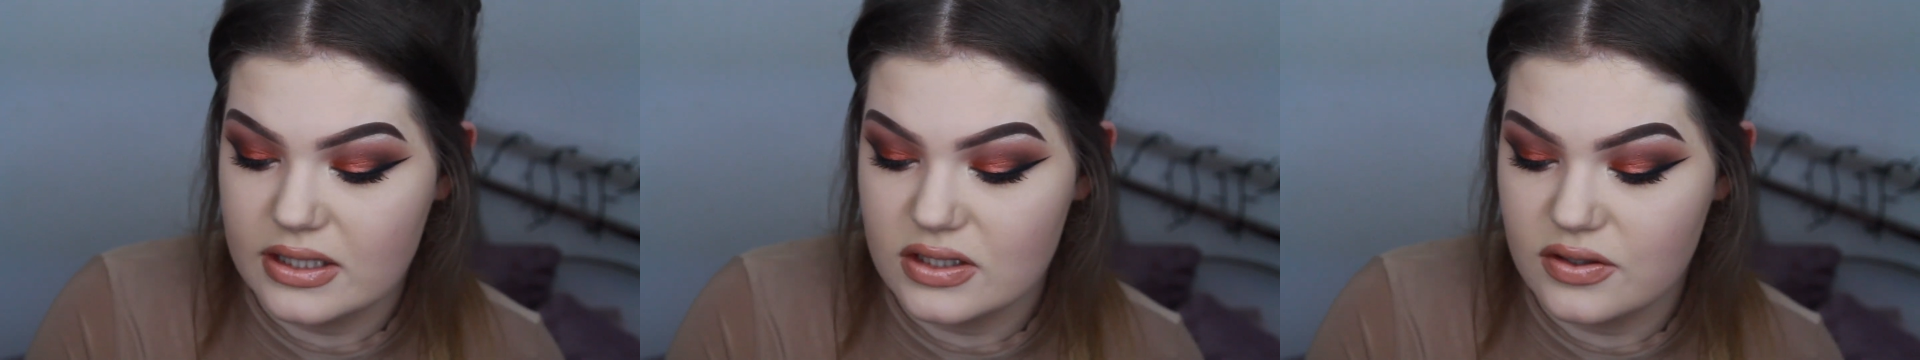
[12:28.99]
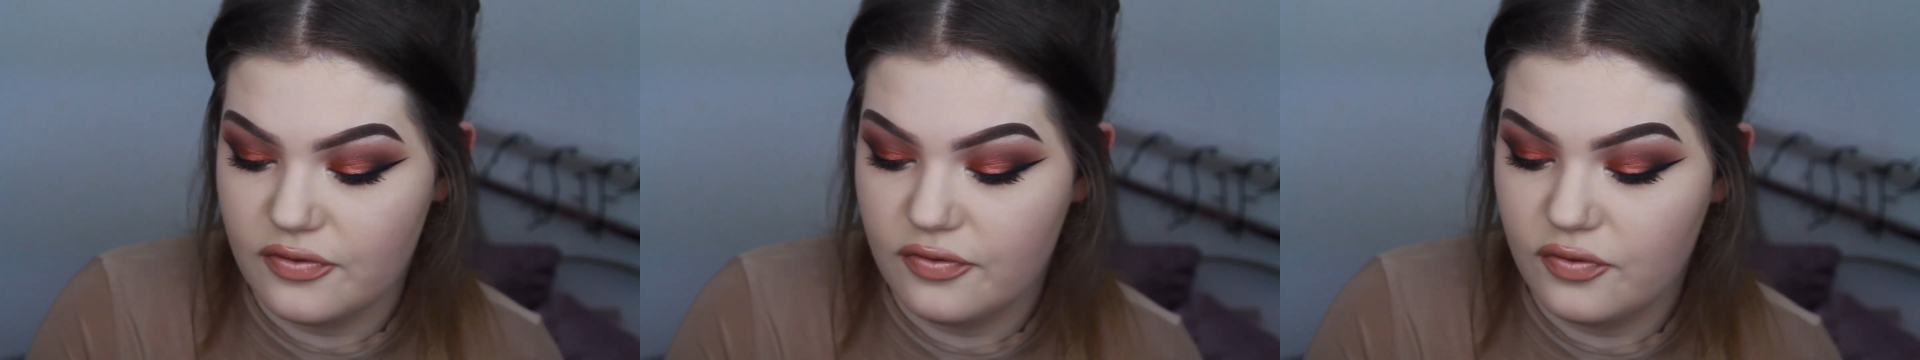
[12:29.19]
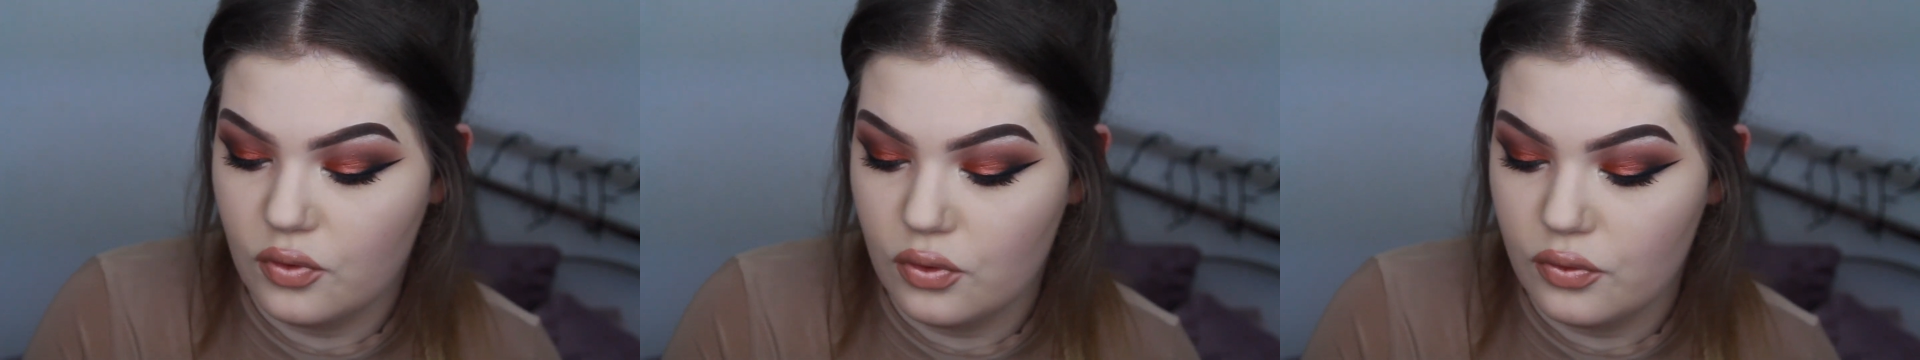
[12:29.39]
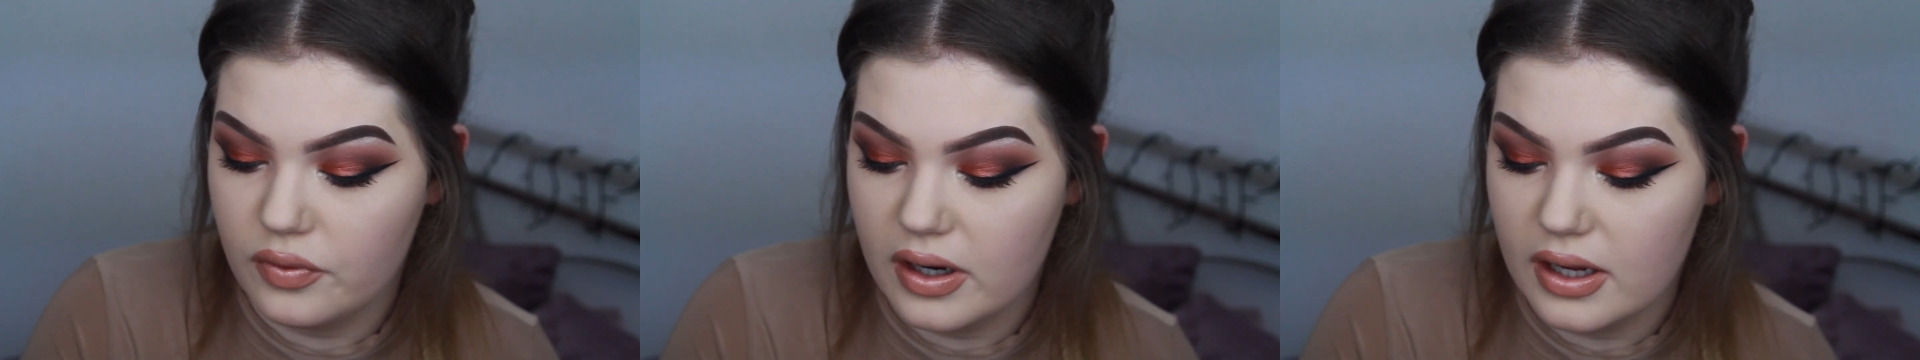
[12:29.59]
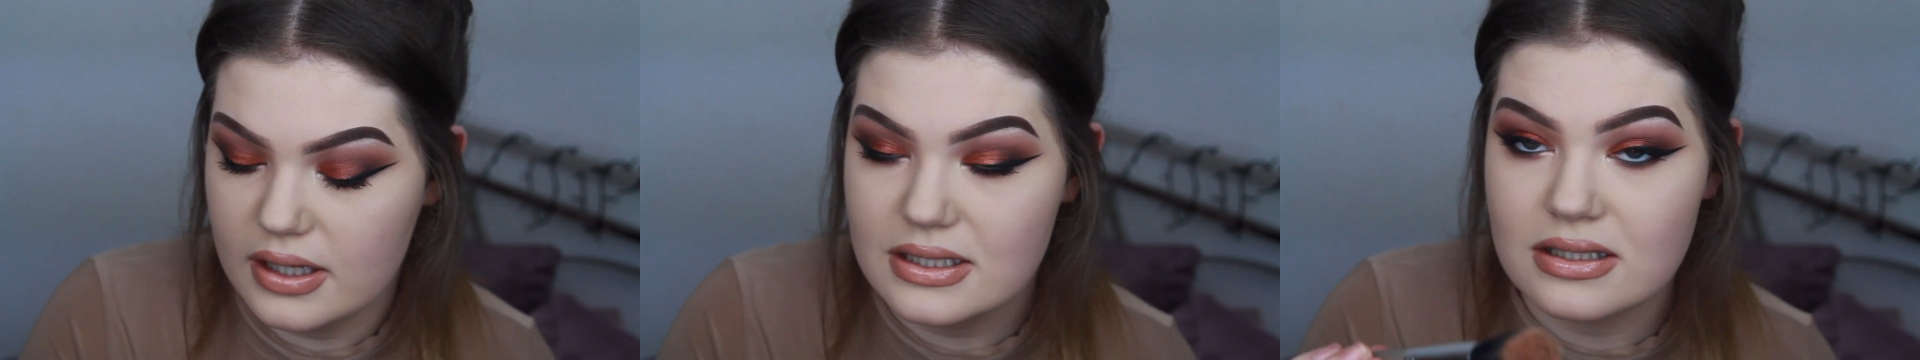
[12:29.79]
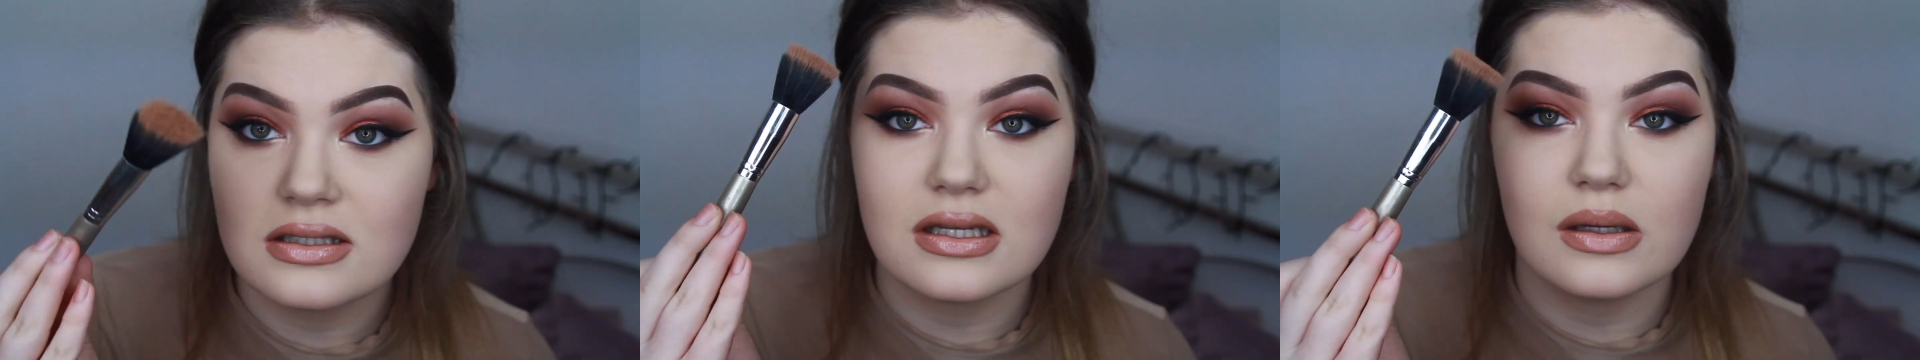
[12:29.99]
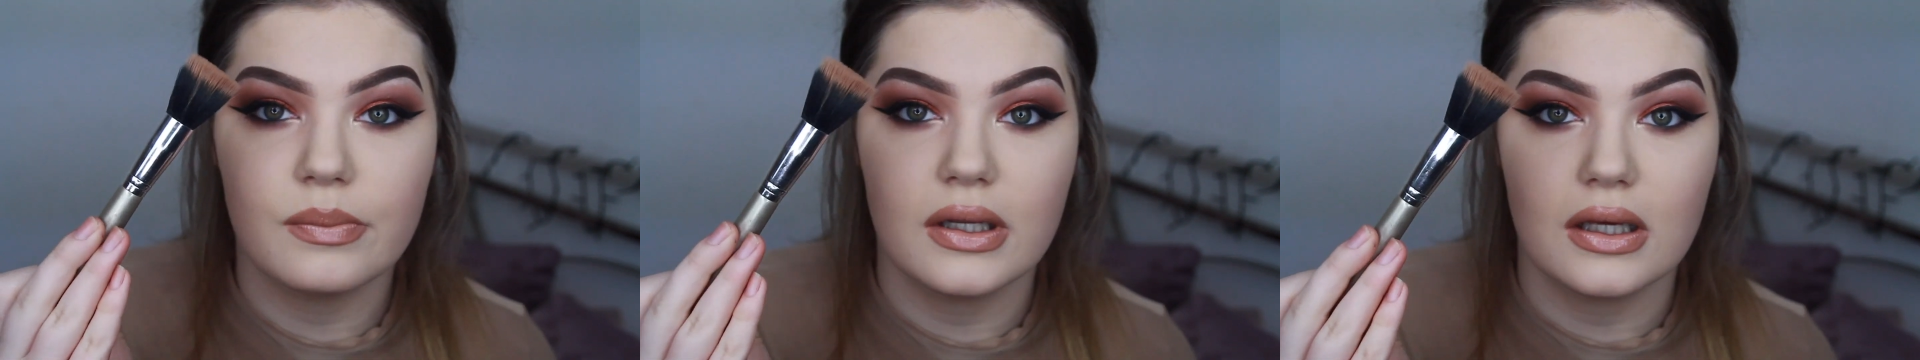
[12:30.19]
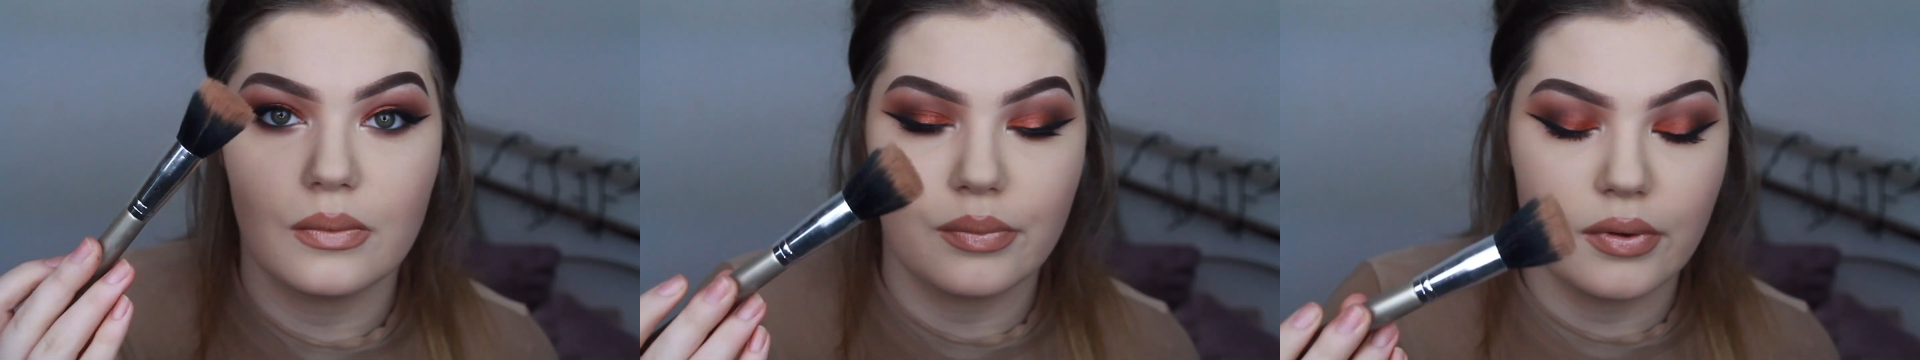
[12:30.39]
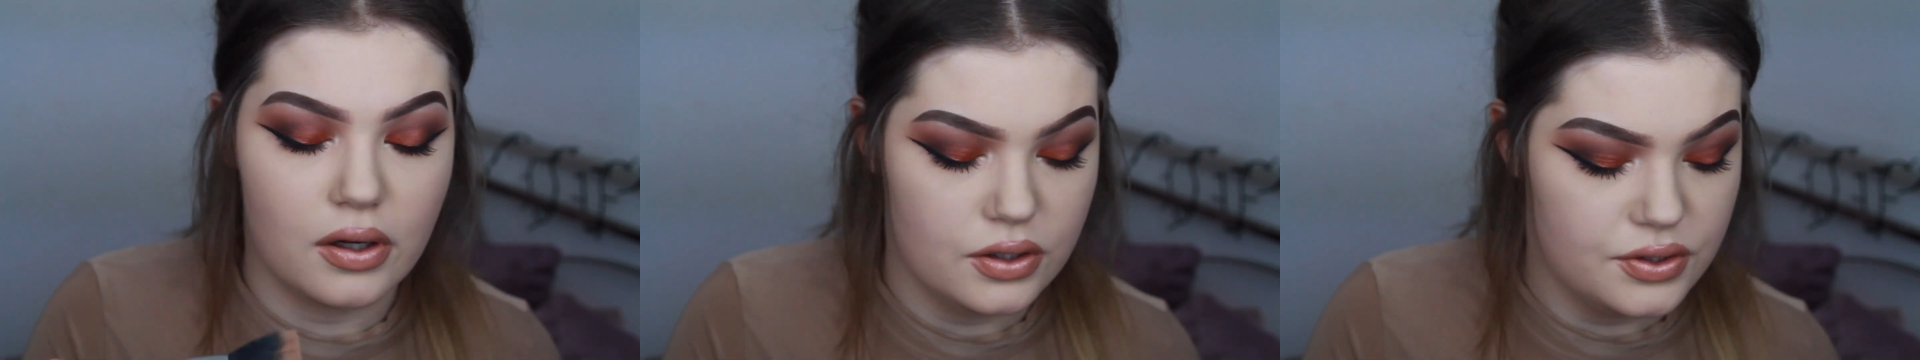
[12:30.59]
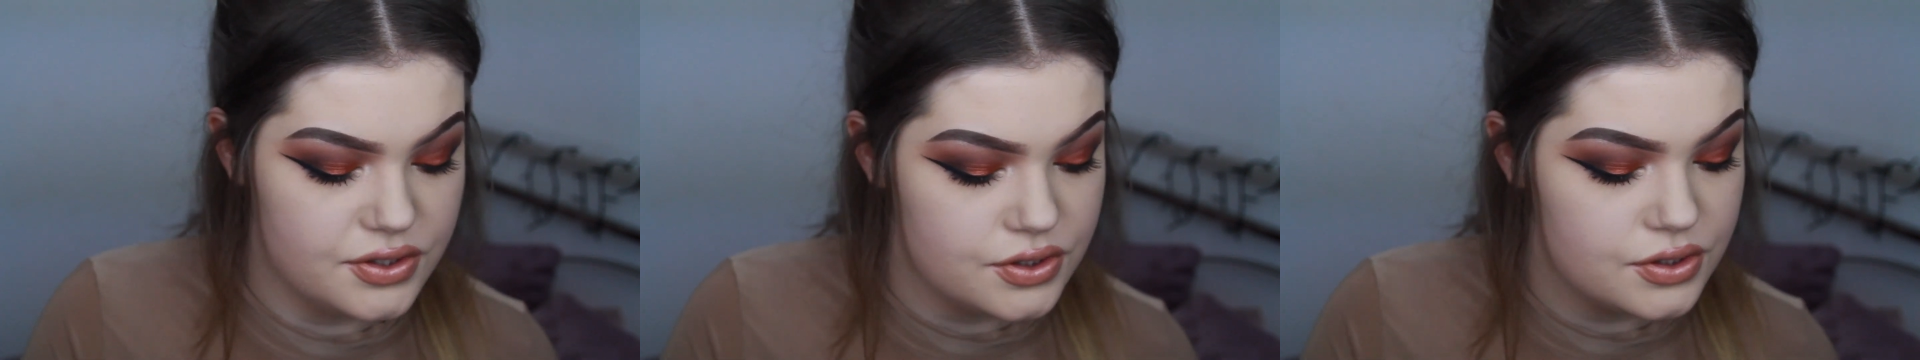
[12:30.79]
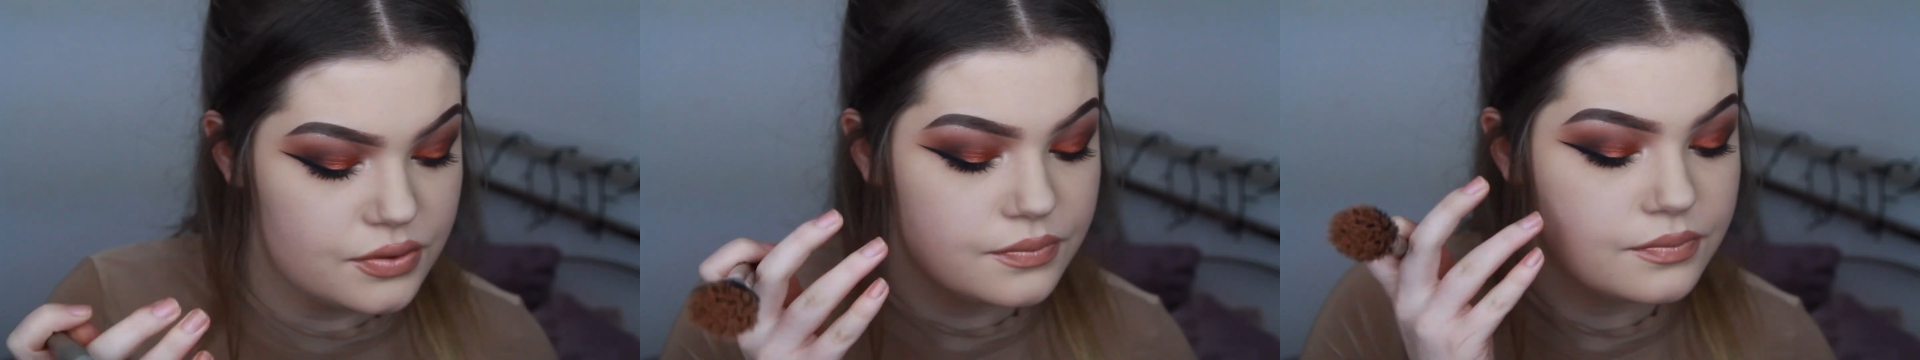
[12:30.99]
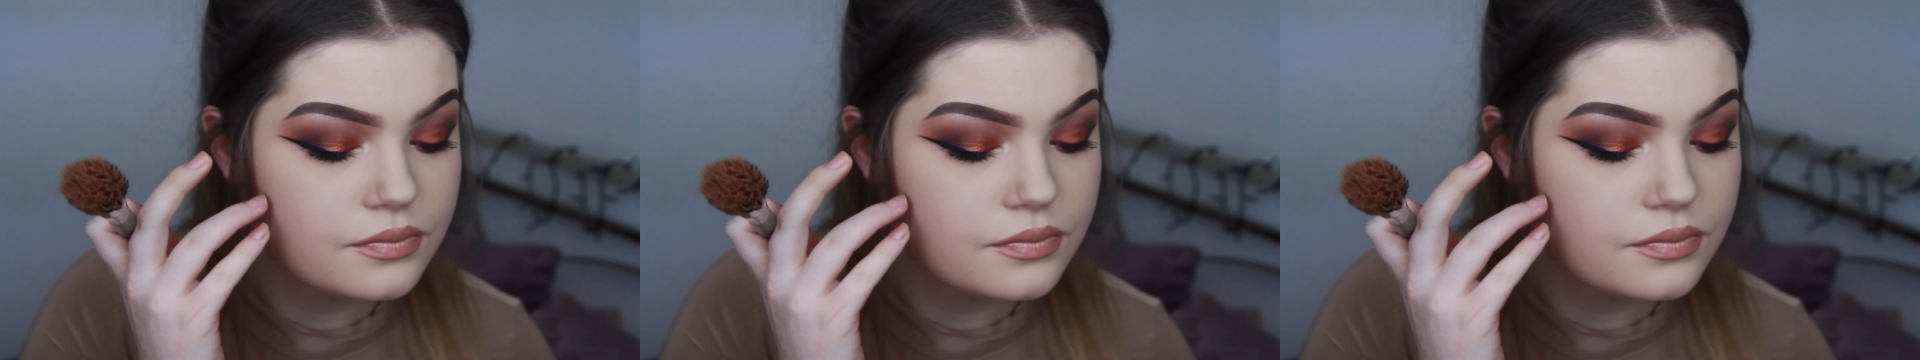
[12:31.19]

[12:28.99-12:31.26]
Sephora stippling brush.